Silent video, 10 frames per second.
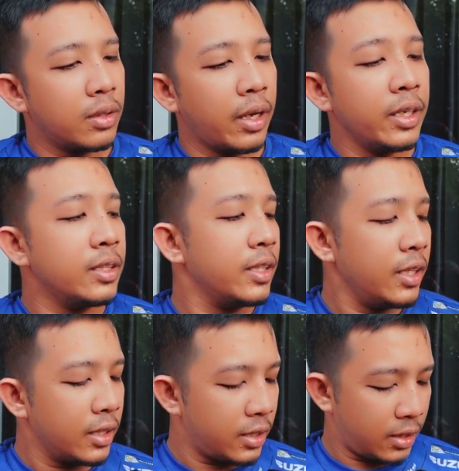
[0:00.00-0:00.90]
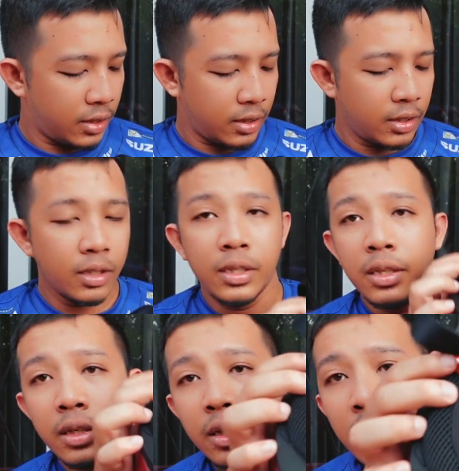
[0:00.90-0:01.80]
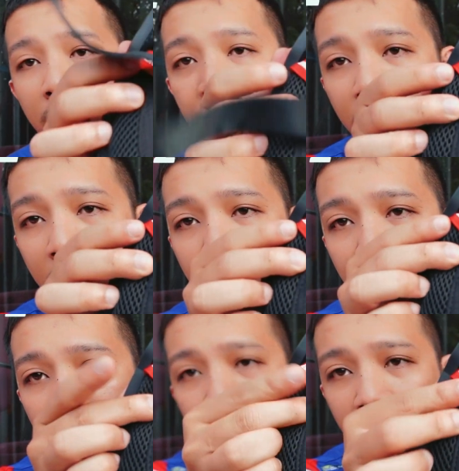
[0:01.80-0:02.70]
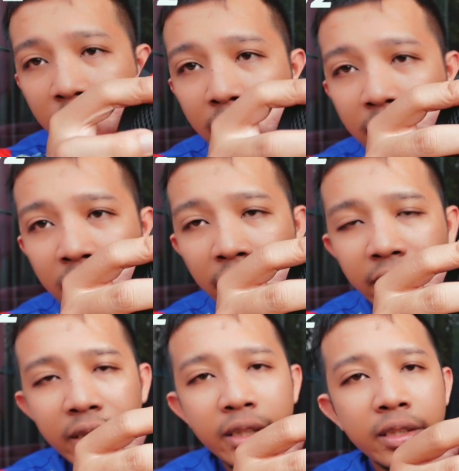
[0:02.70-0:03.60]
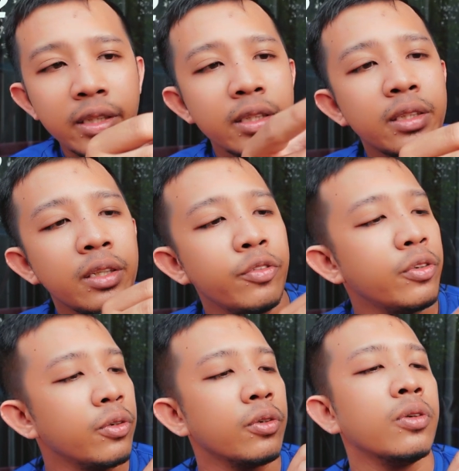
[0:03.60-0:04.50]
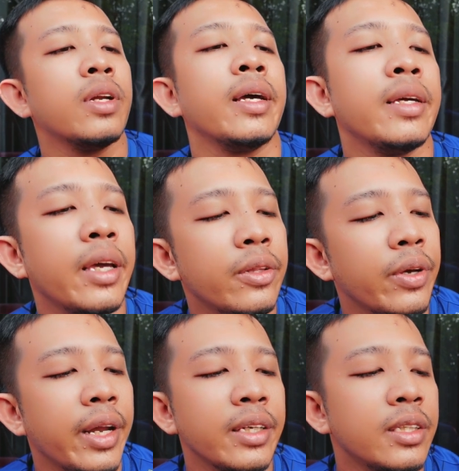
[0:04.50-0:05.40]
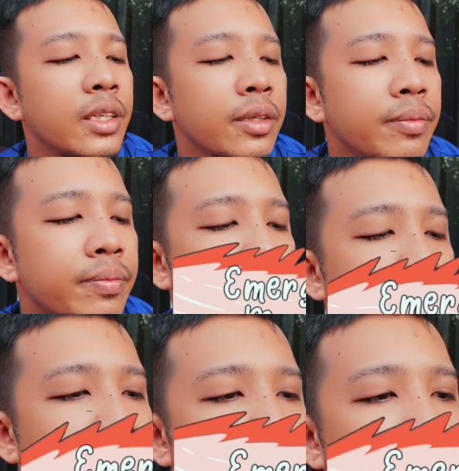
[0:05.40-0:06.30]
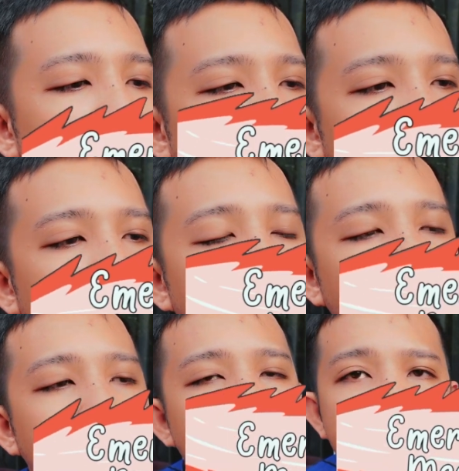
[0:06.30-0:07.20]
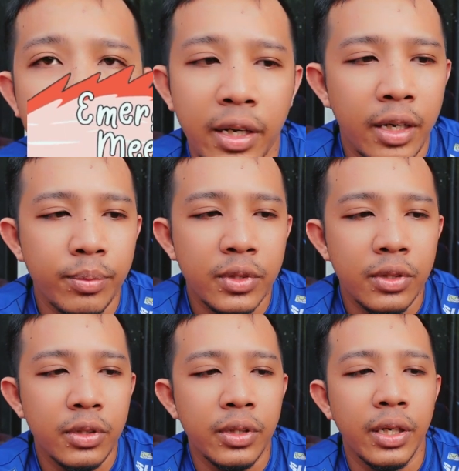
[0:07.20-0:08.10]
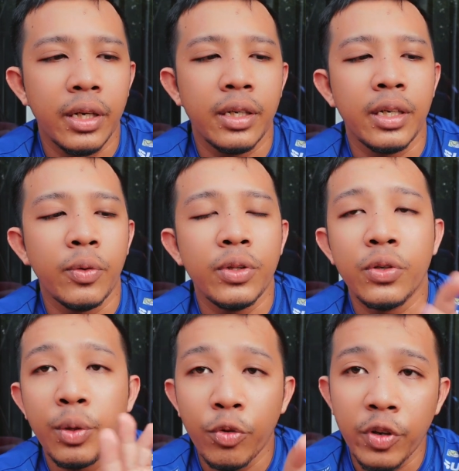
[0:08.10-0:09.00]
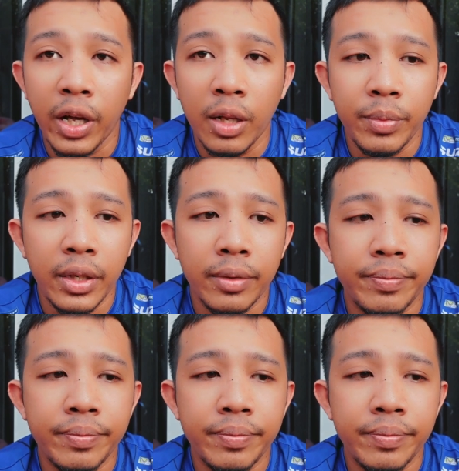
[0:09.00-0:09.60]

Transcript: I didn't see this. Look. So I think this is if you like get into an accident and the paramedic like comes to you and they want to remove the helmet.